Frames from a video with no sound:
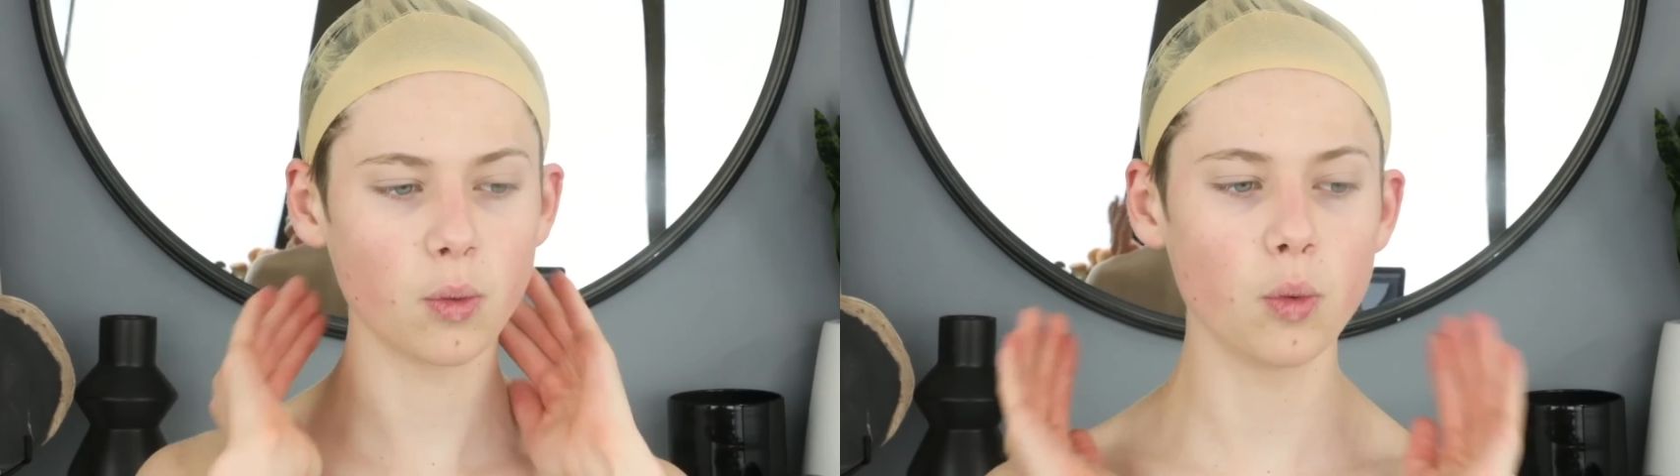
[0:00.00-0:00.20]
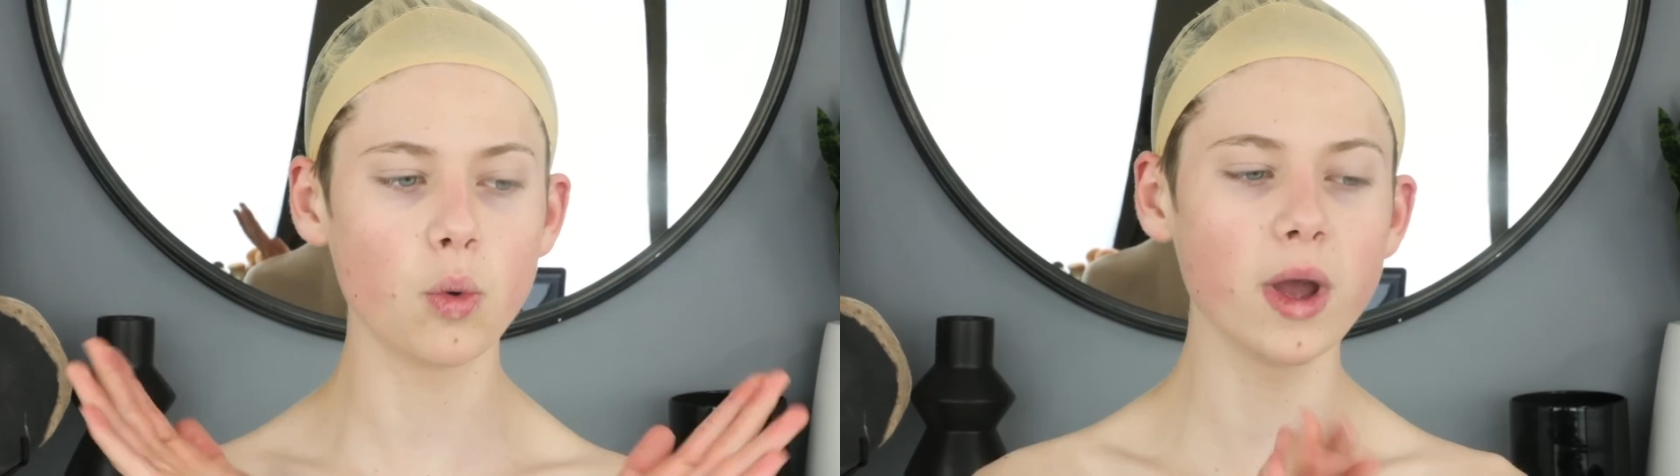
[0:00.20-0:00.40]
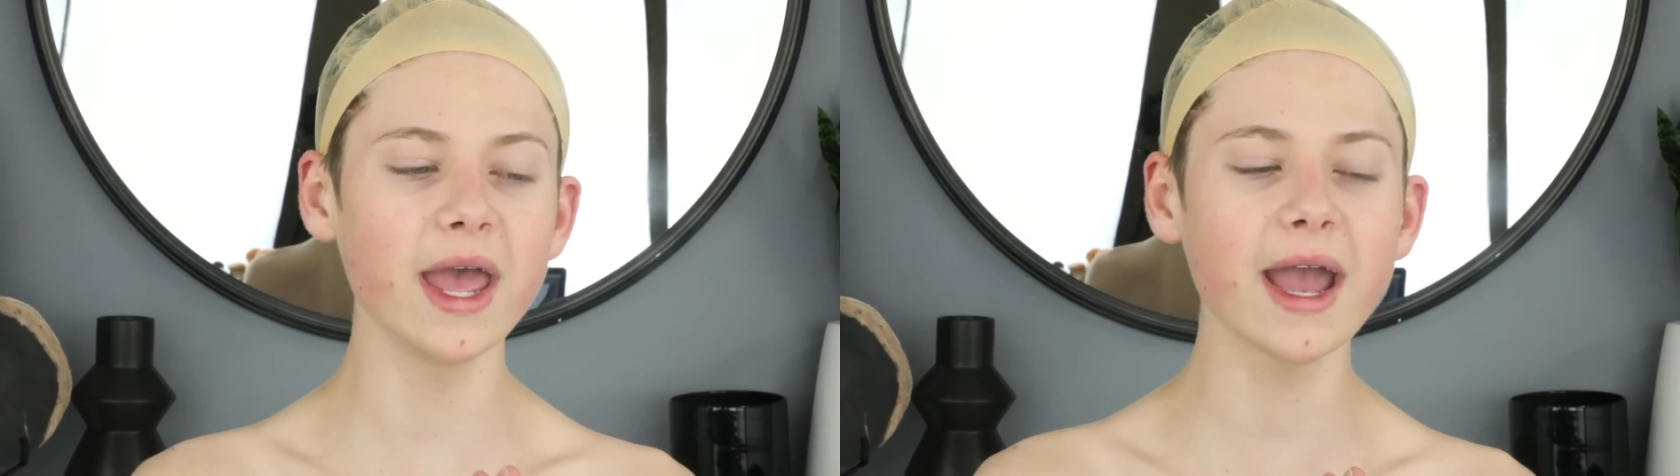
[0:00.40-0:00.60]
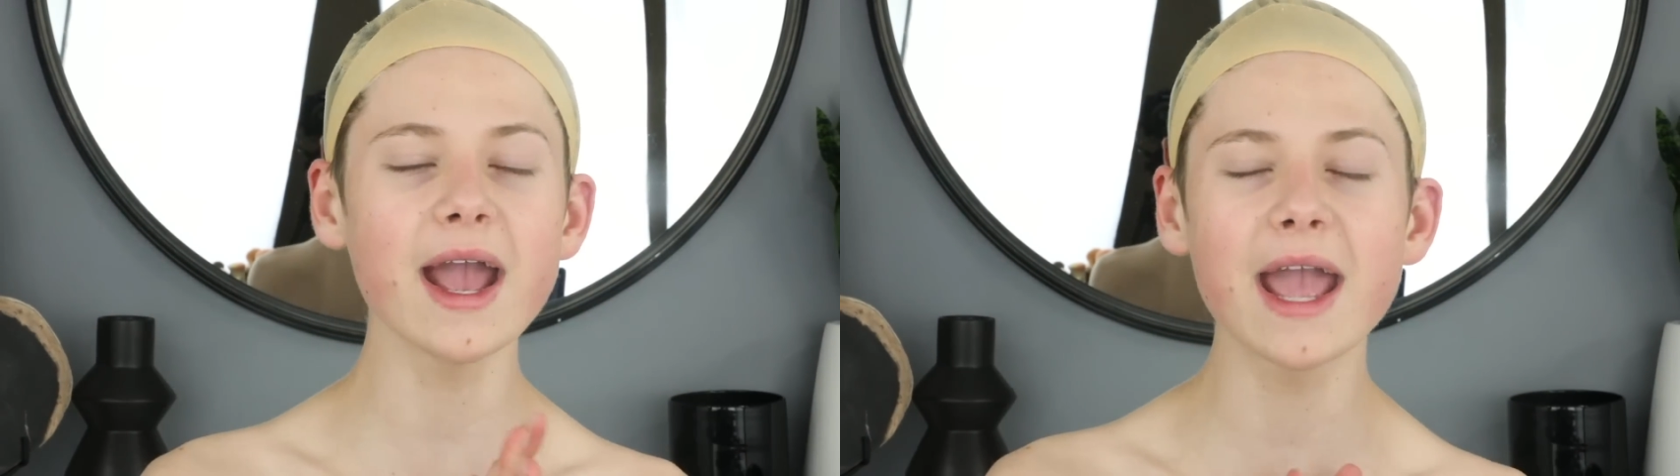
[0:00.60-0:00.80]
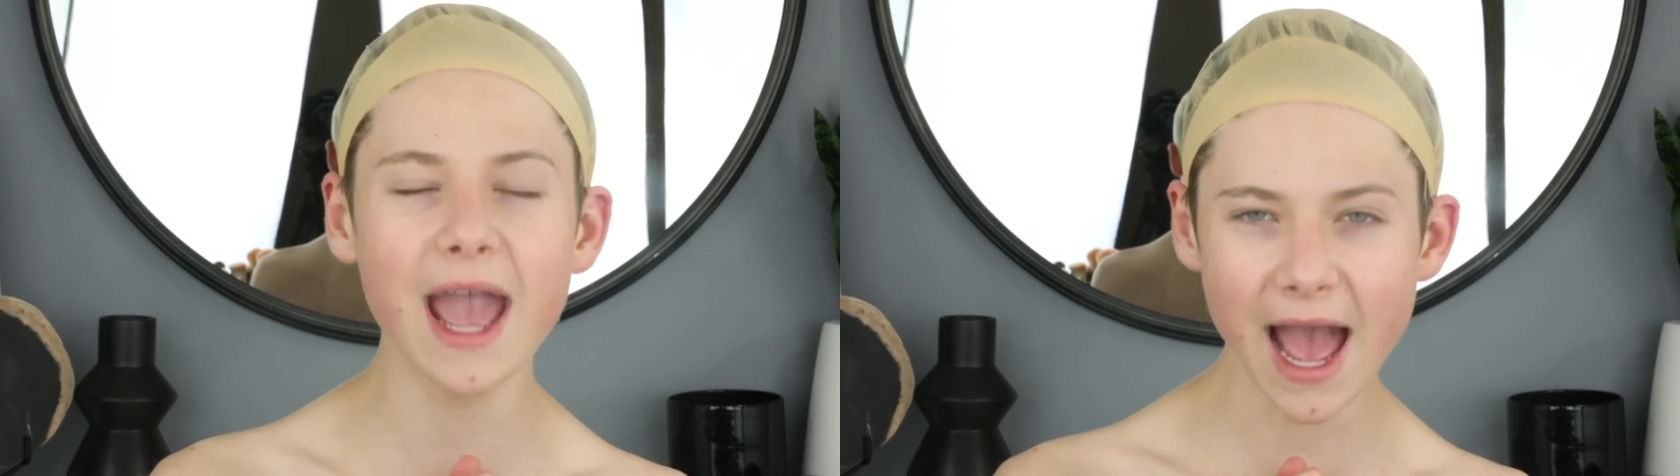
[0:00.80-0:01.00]

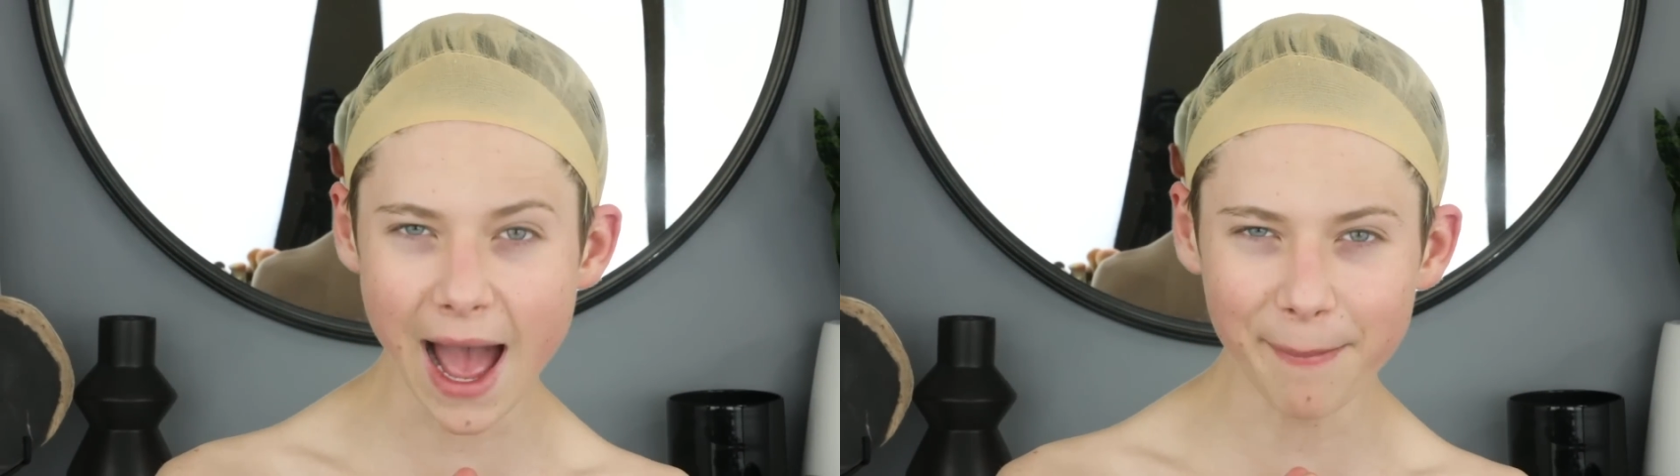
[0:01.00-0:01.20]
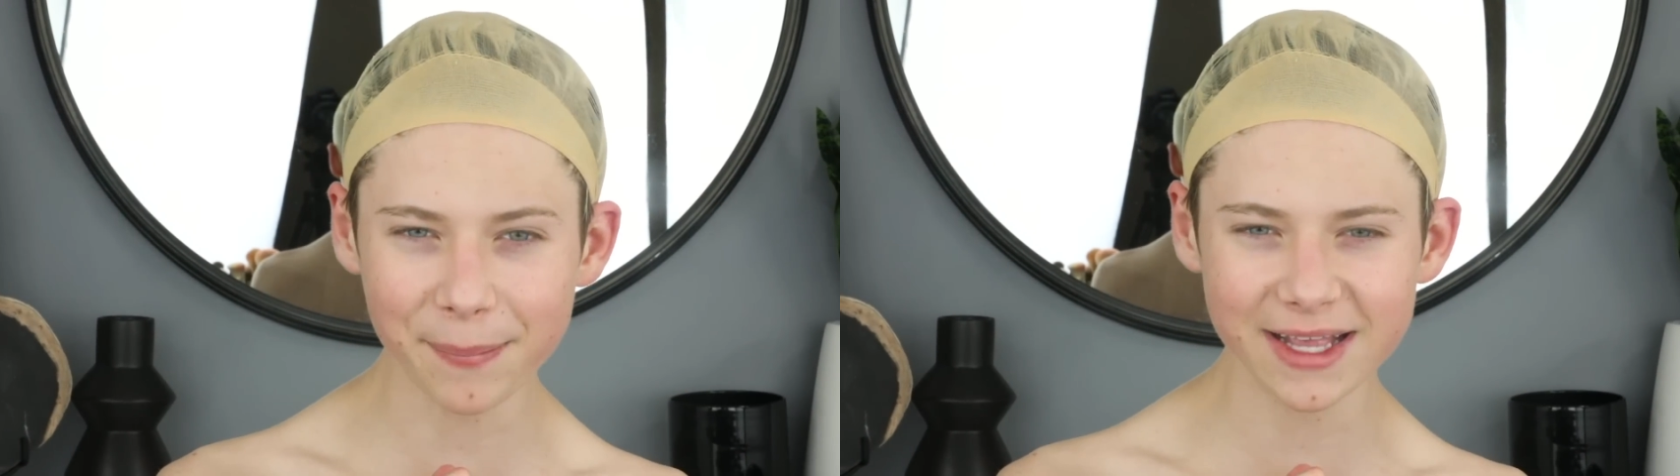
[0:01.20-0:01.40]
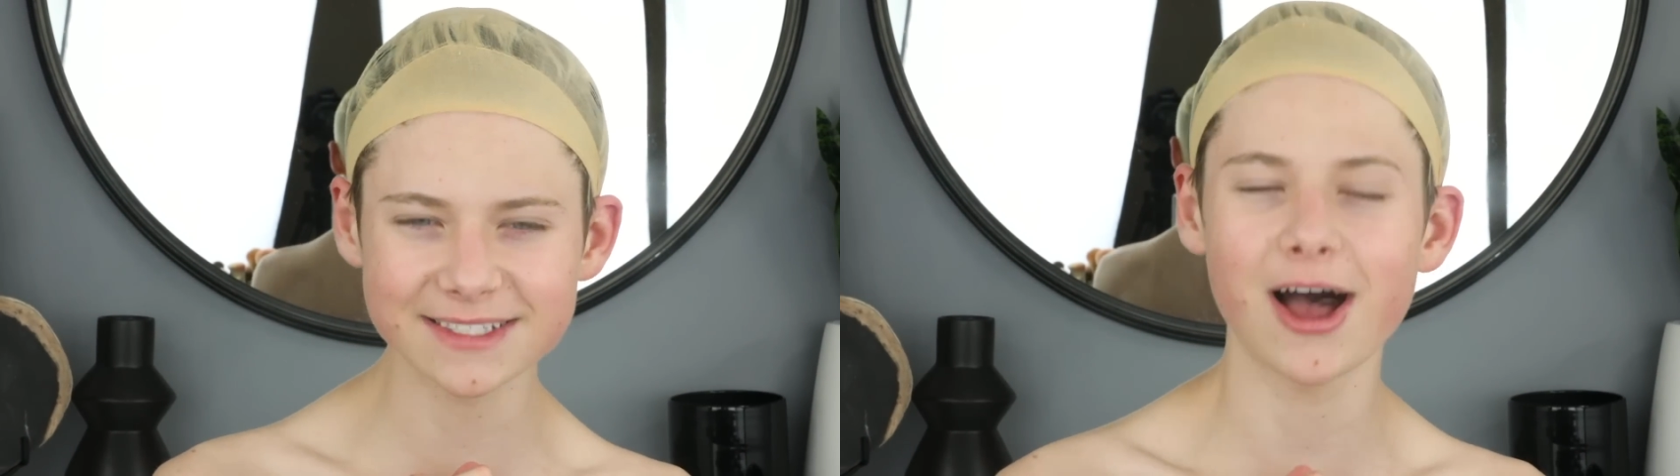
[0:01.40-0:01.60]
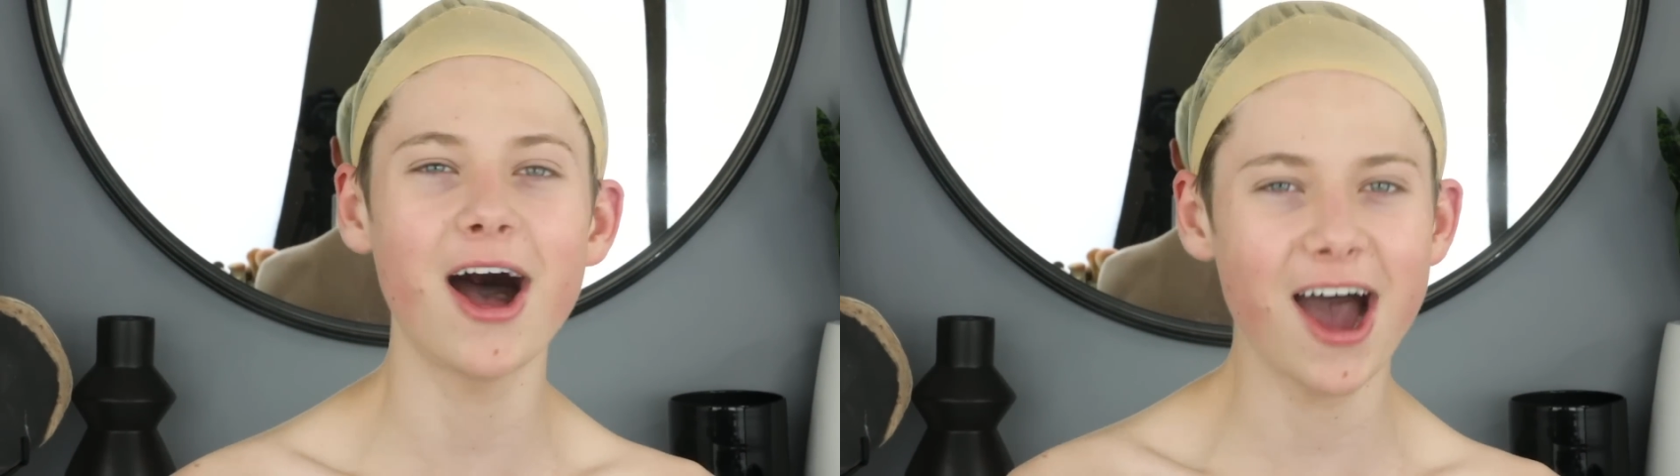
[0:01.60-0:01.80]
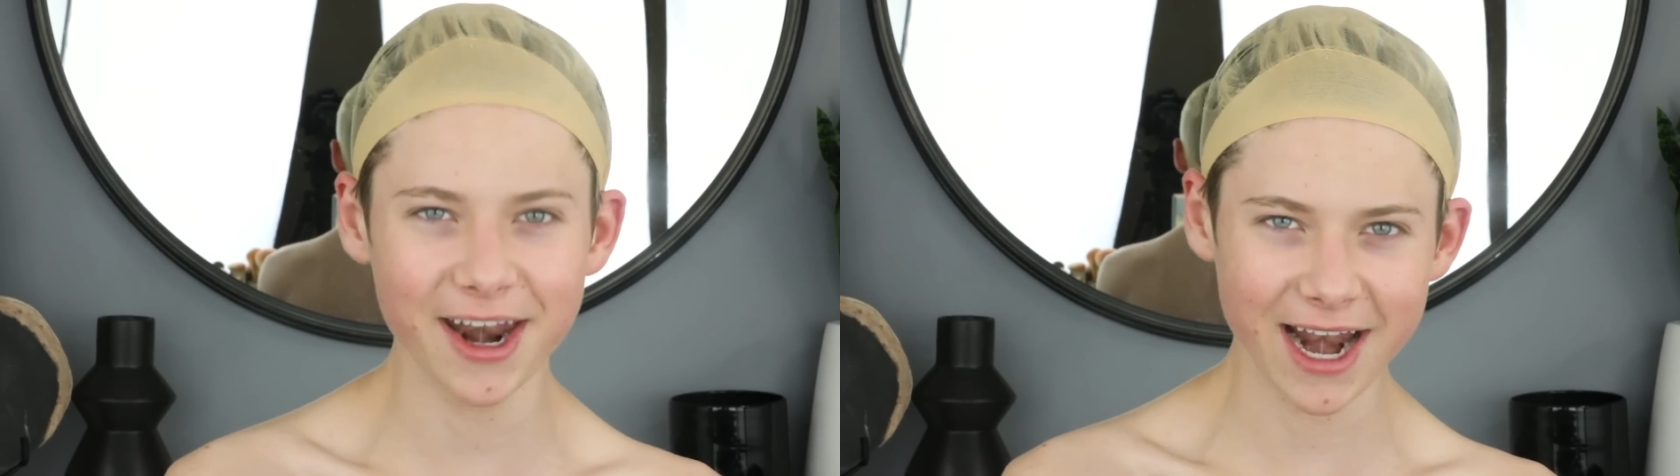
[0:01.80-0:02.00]
Wig cap is
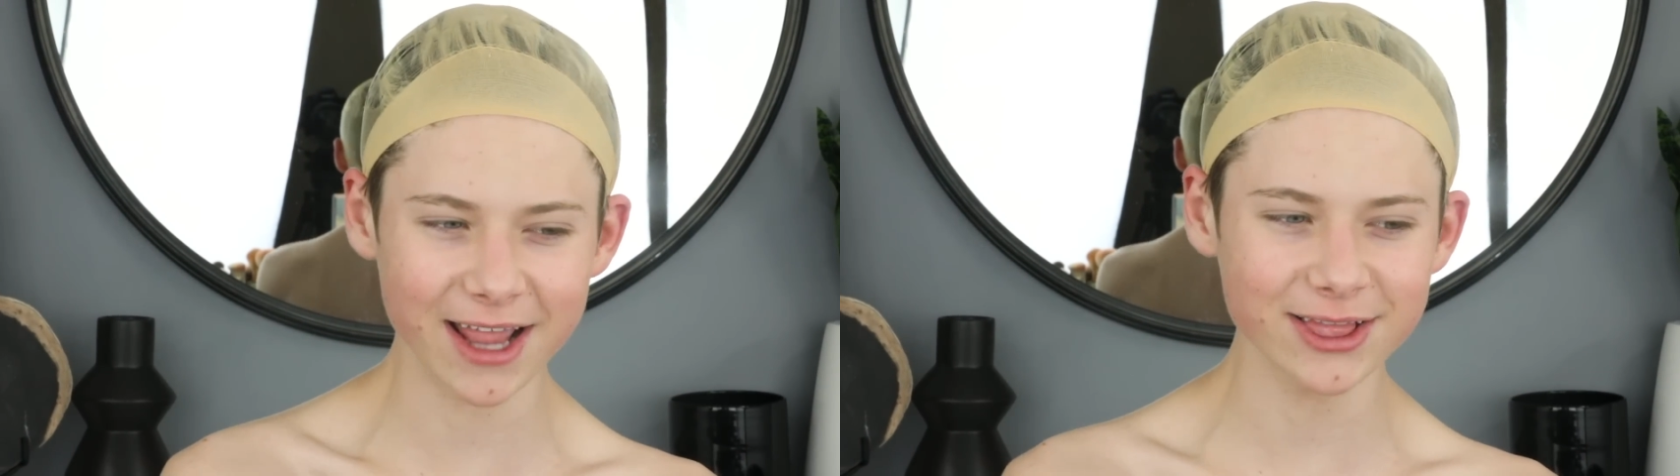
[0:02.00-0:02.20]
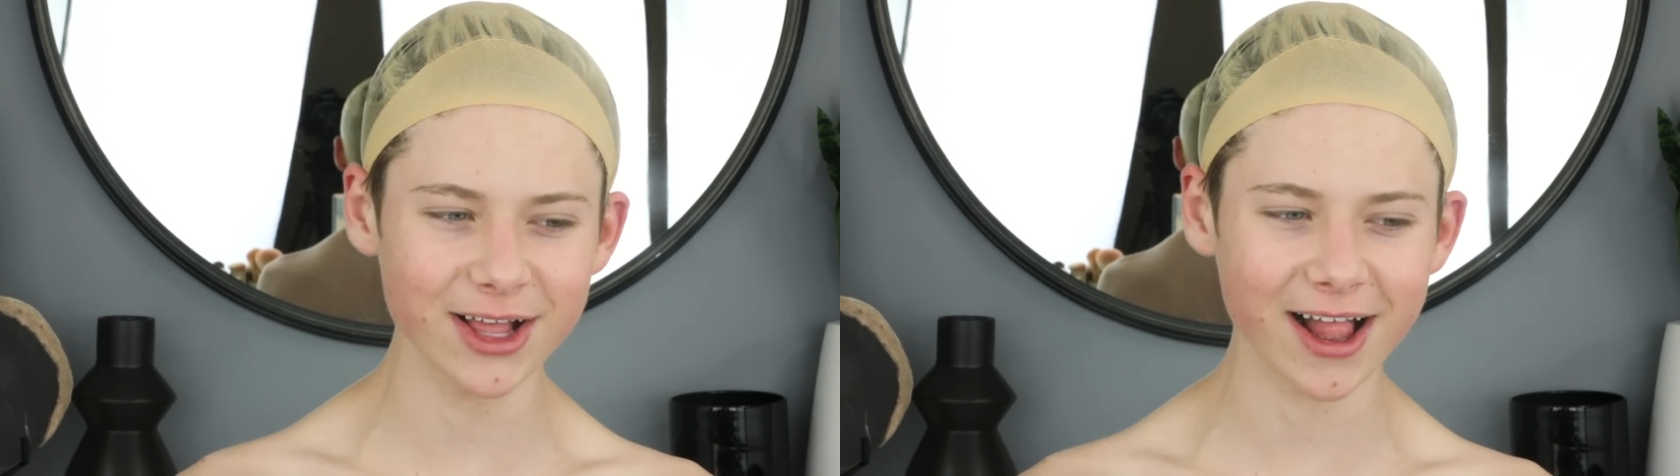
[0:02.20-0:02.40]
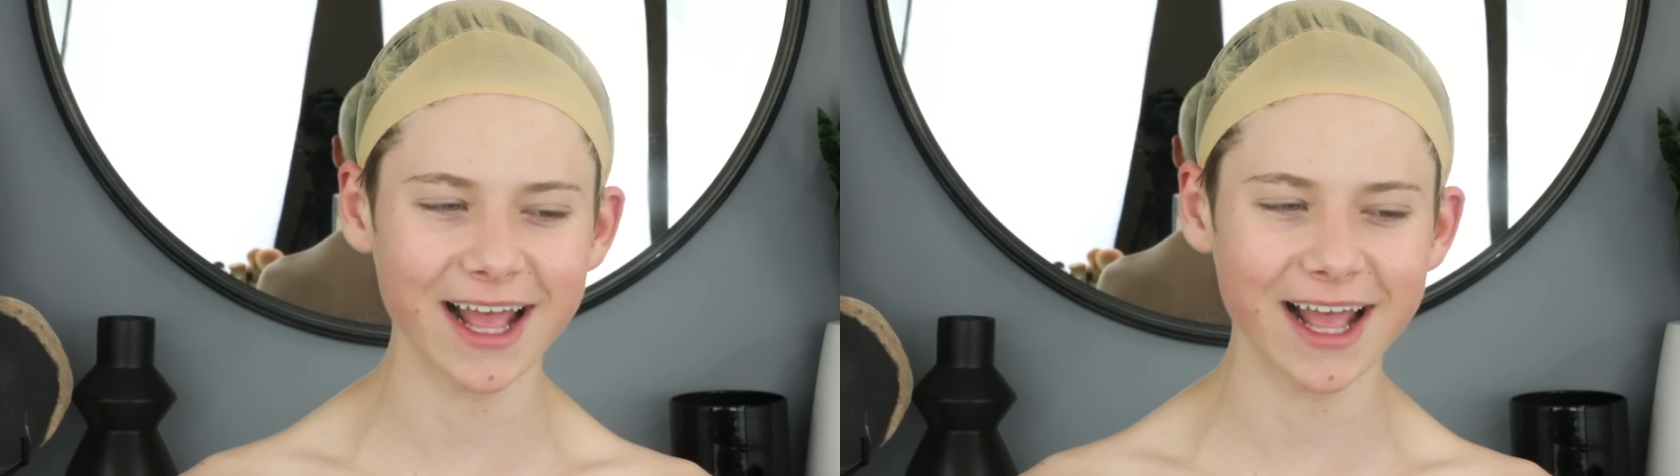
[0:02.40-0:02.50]
on and I look